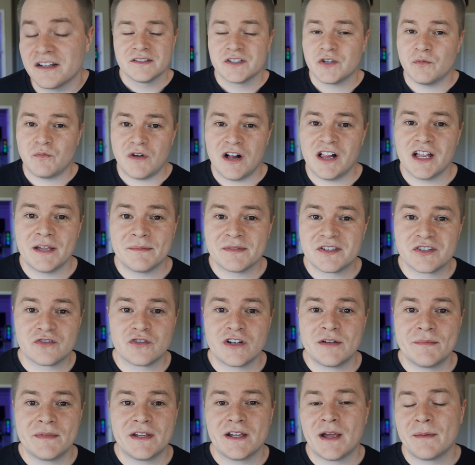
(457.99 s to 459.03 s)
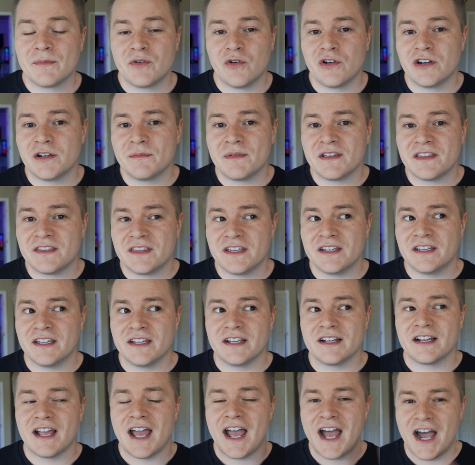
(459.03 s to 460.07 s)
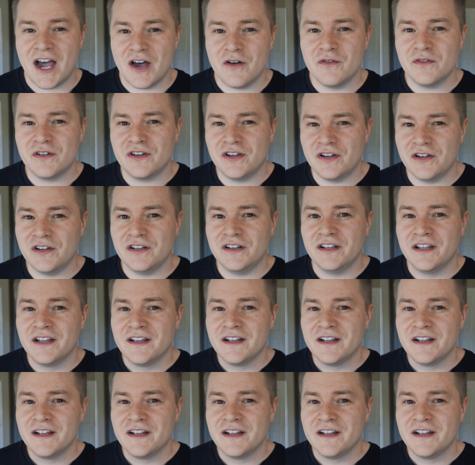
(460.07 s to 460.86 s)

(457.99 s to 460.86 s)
So while I'm streaming, I'm going to be thinking, how could